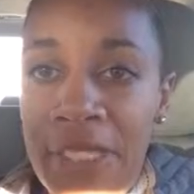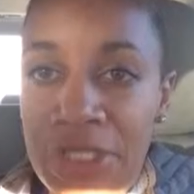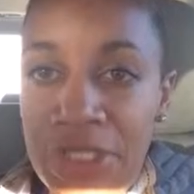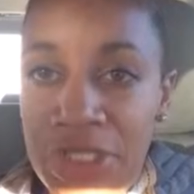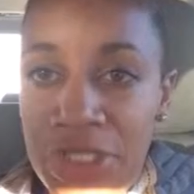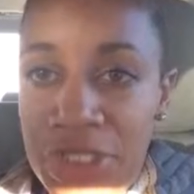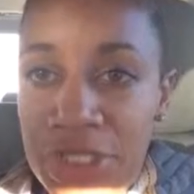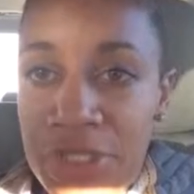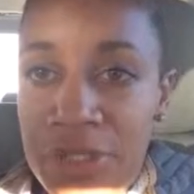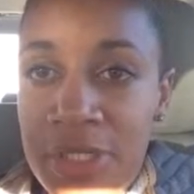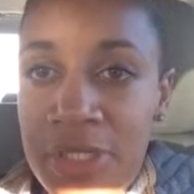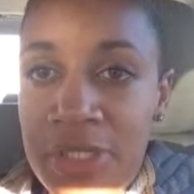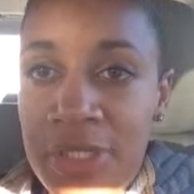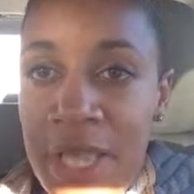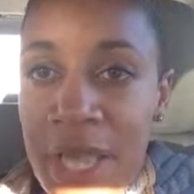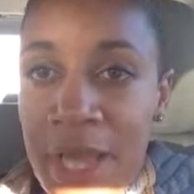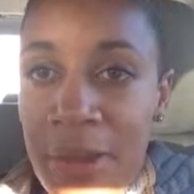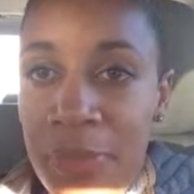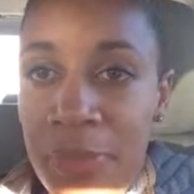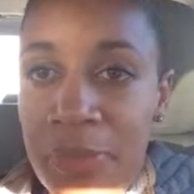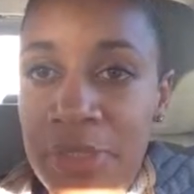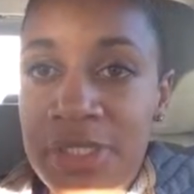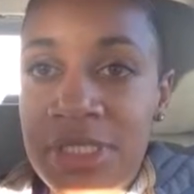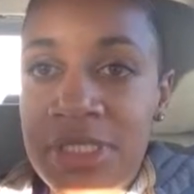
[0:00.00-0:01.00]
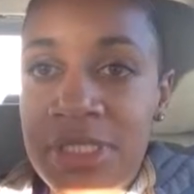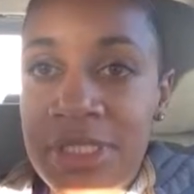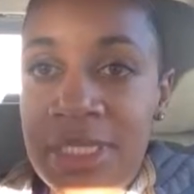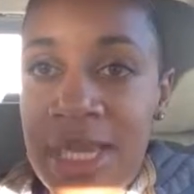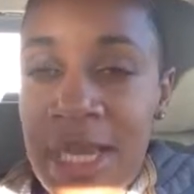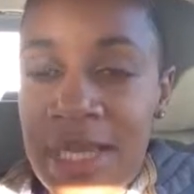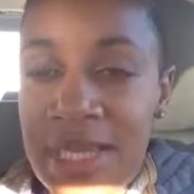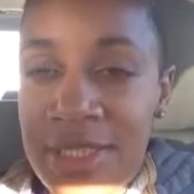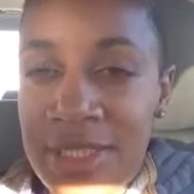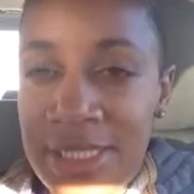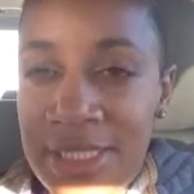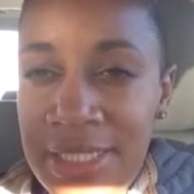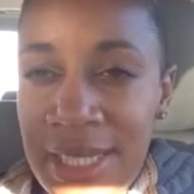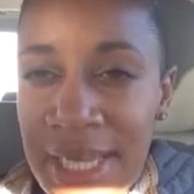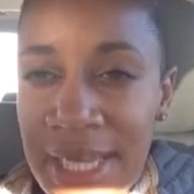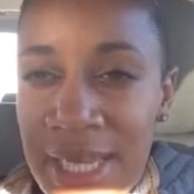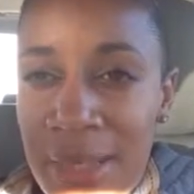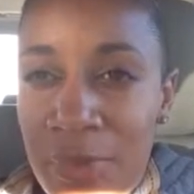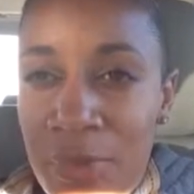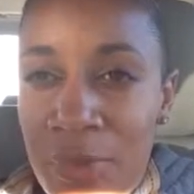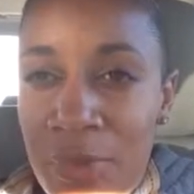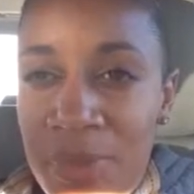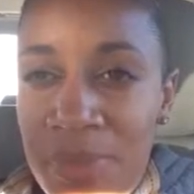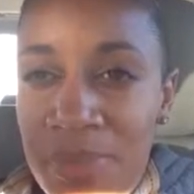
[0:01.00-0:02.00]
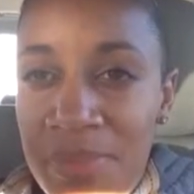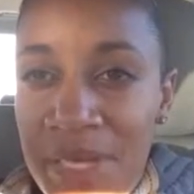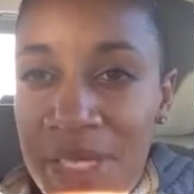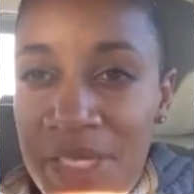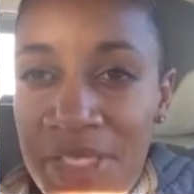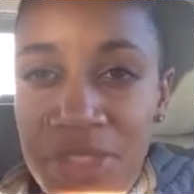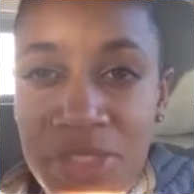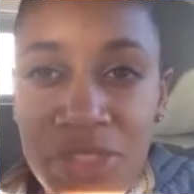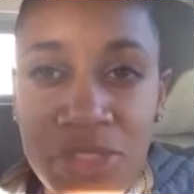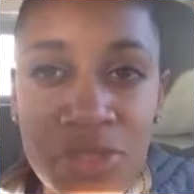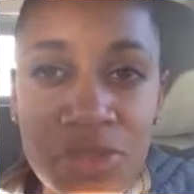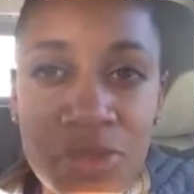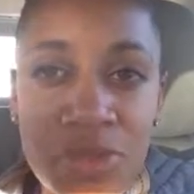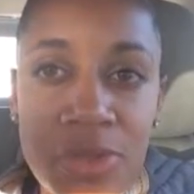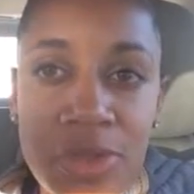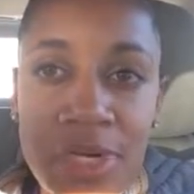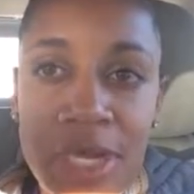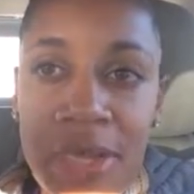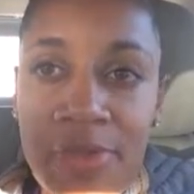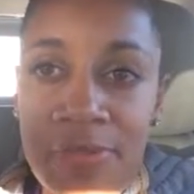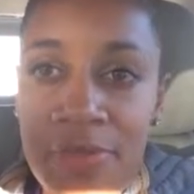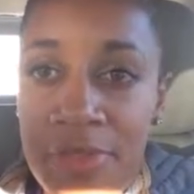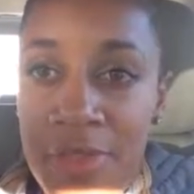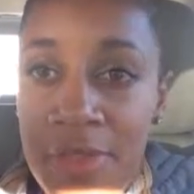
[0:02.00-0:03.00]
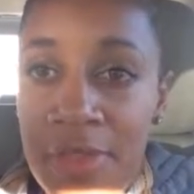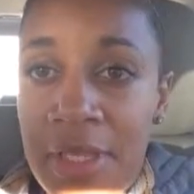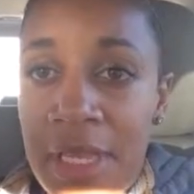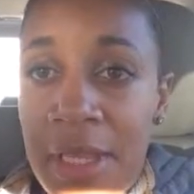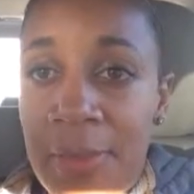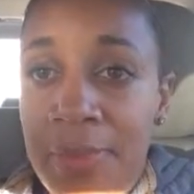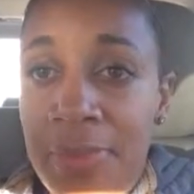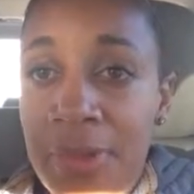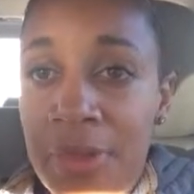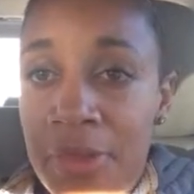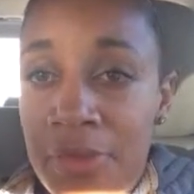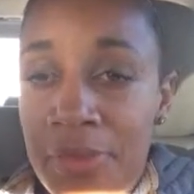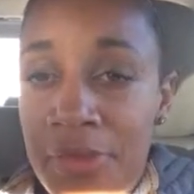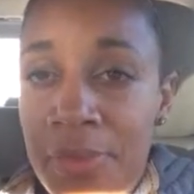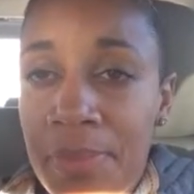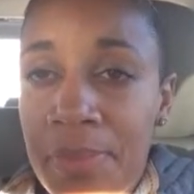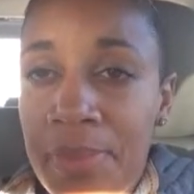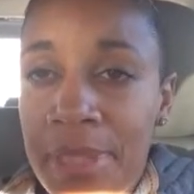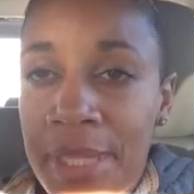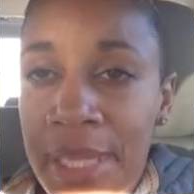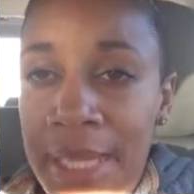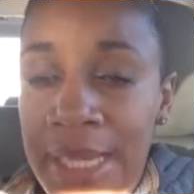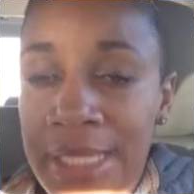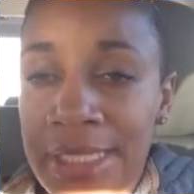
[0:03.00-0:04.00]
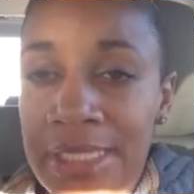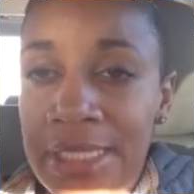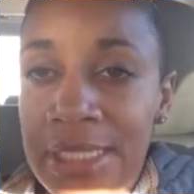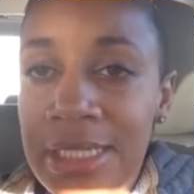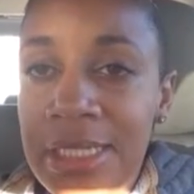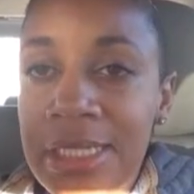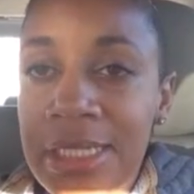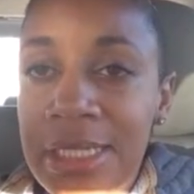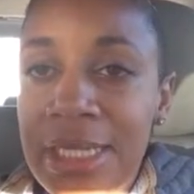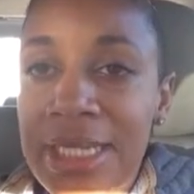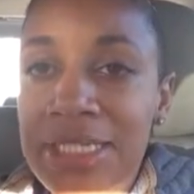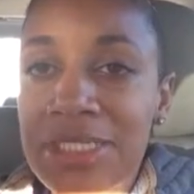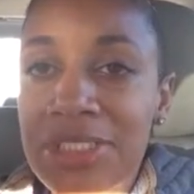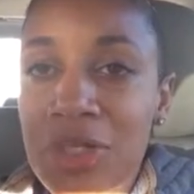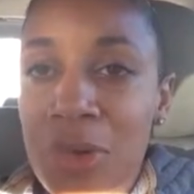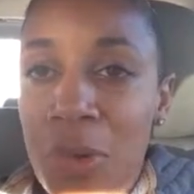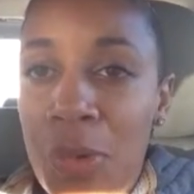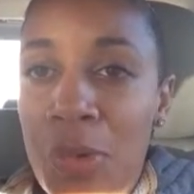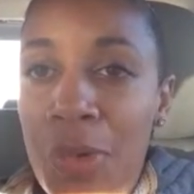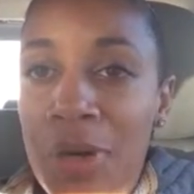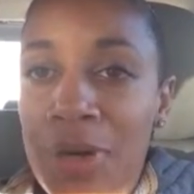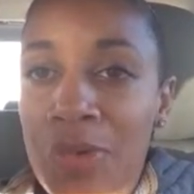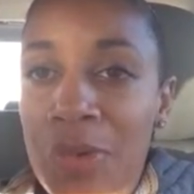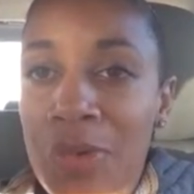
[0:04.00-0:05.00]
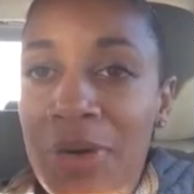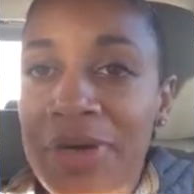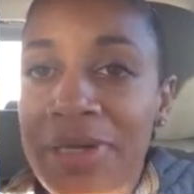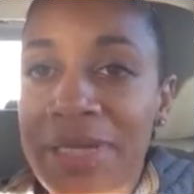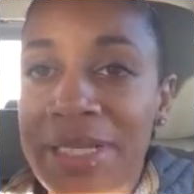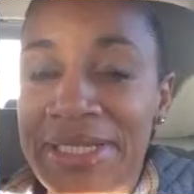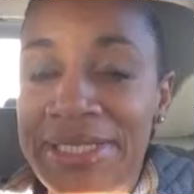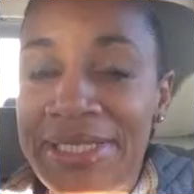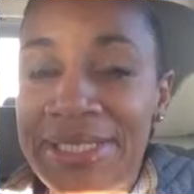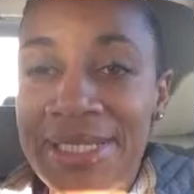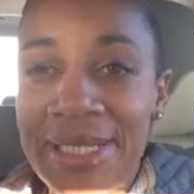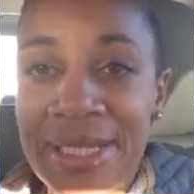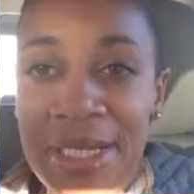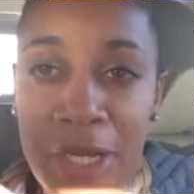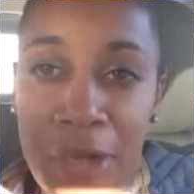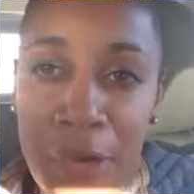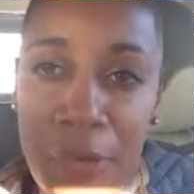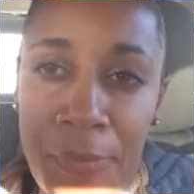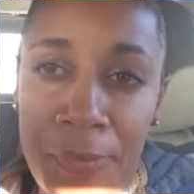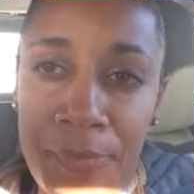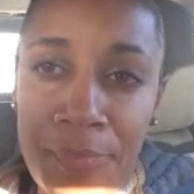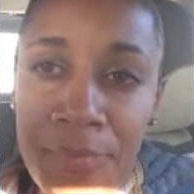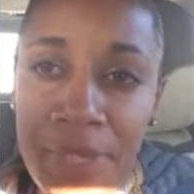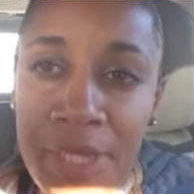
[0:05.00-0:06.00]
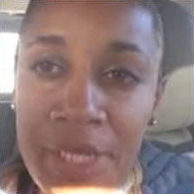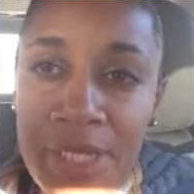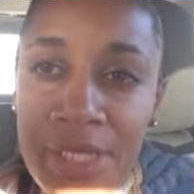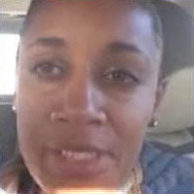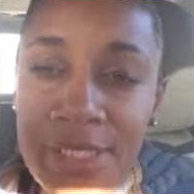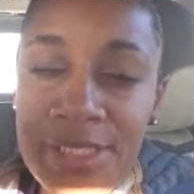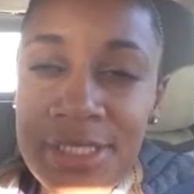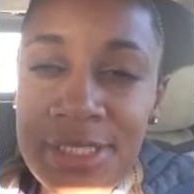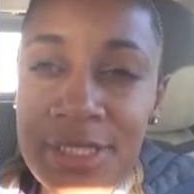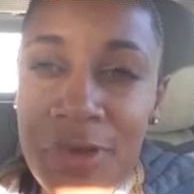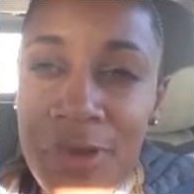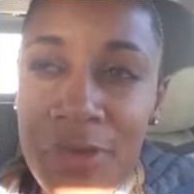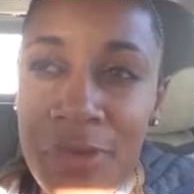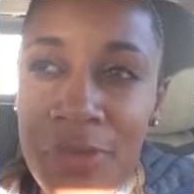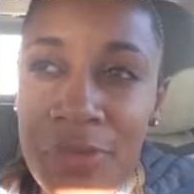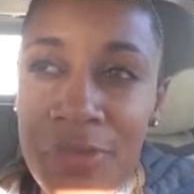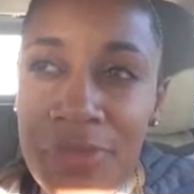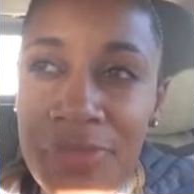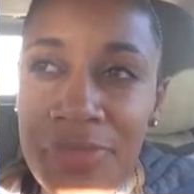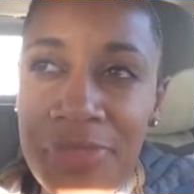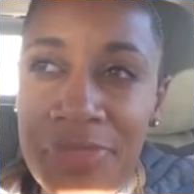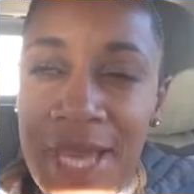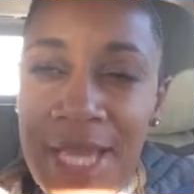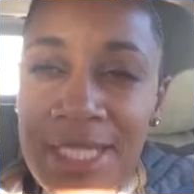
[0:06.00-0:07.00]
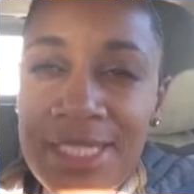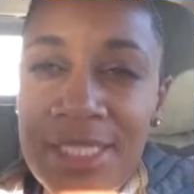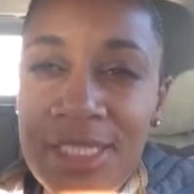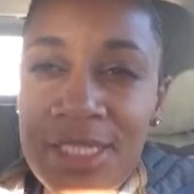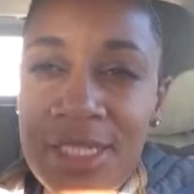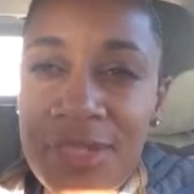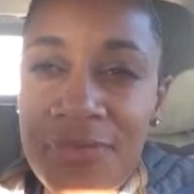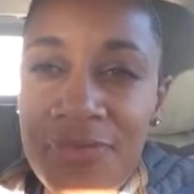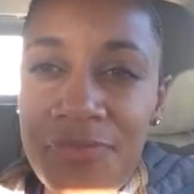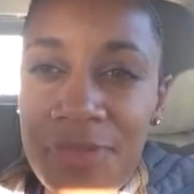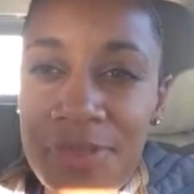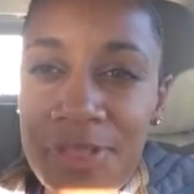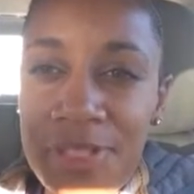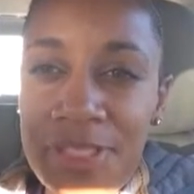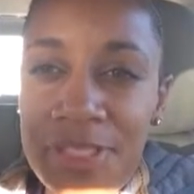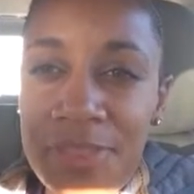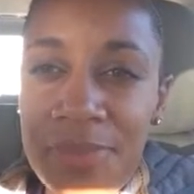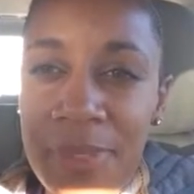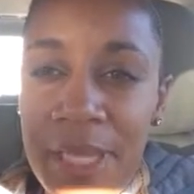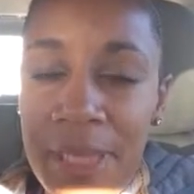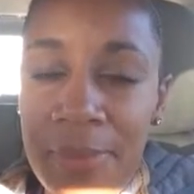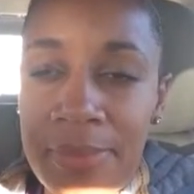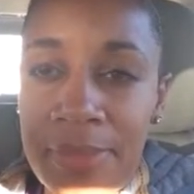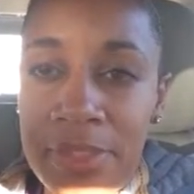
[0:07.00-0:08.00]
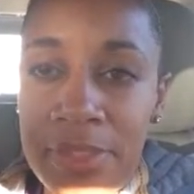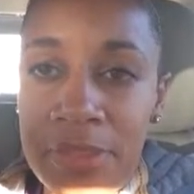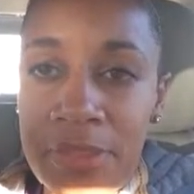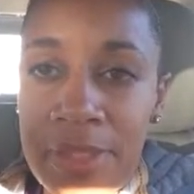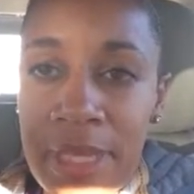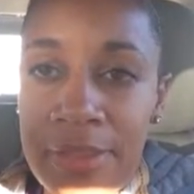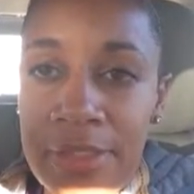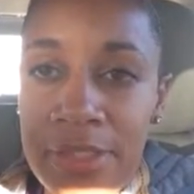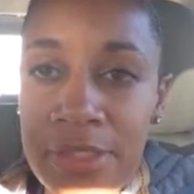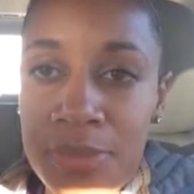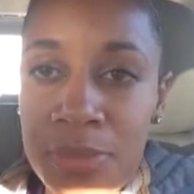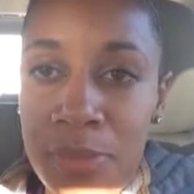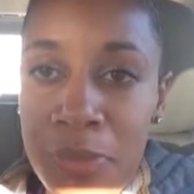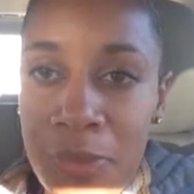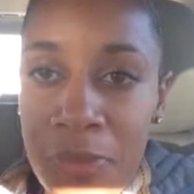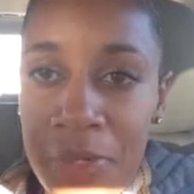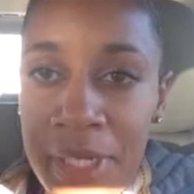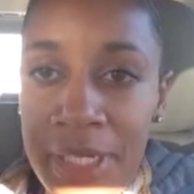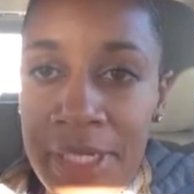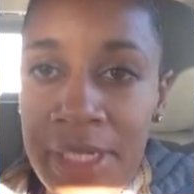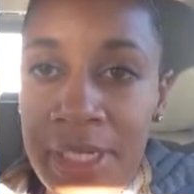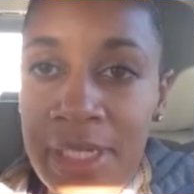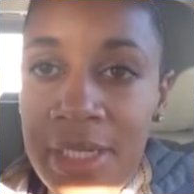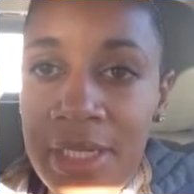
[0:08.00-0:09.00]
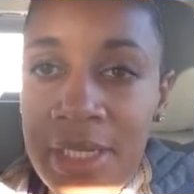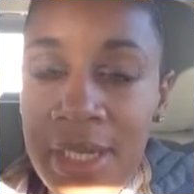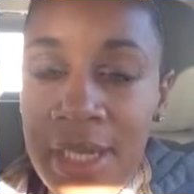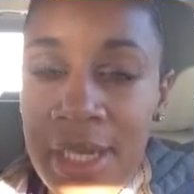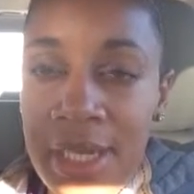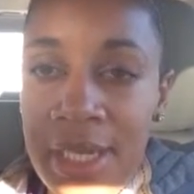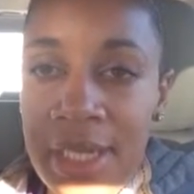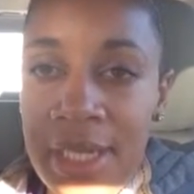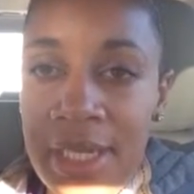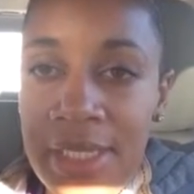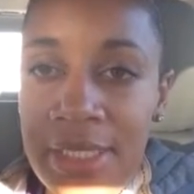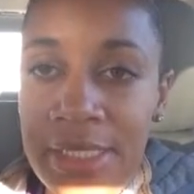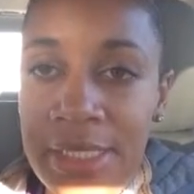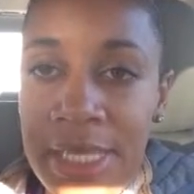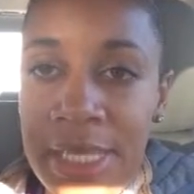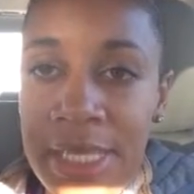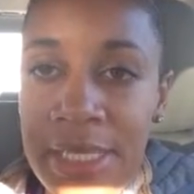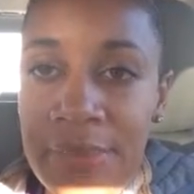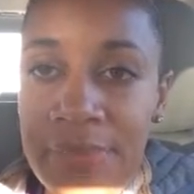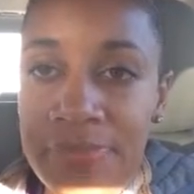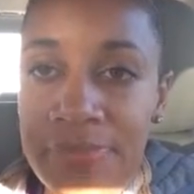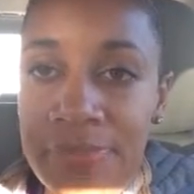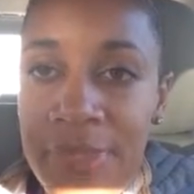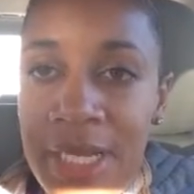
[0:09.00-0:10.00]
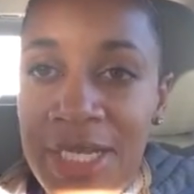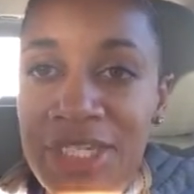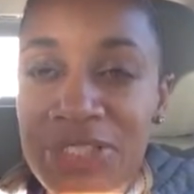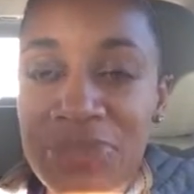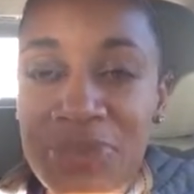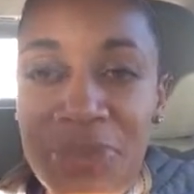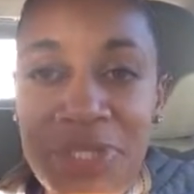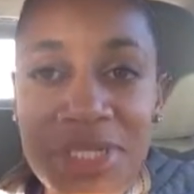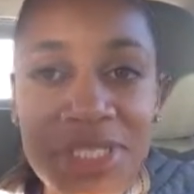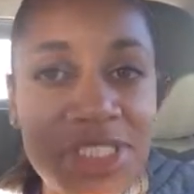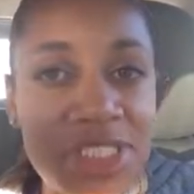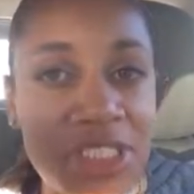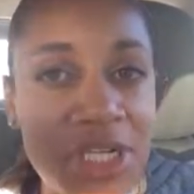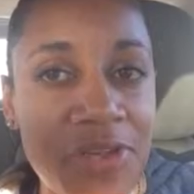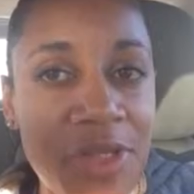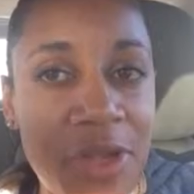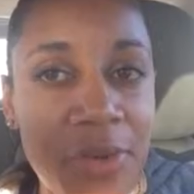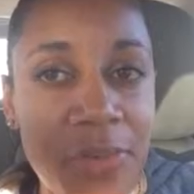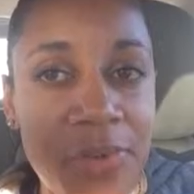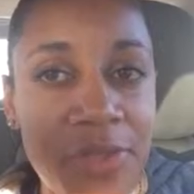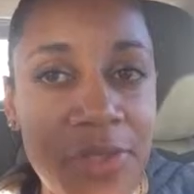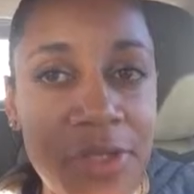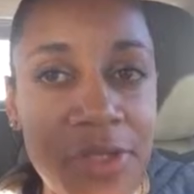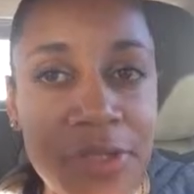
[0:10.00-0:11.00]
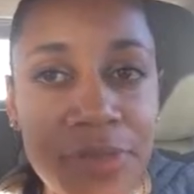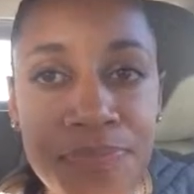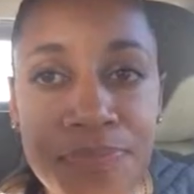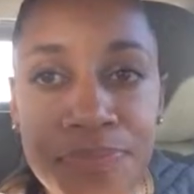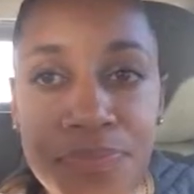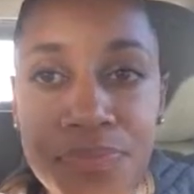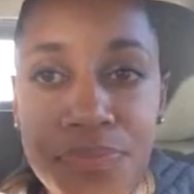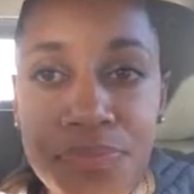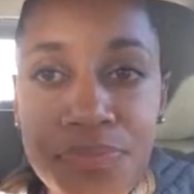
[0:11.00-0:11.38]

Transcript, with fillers: ensuring that we're sitting down at the table and making sure everything that I put on their plate is going where it needs to go. So that's a good feeling to be able to do that this morning. And um, I just wanted to share that with you.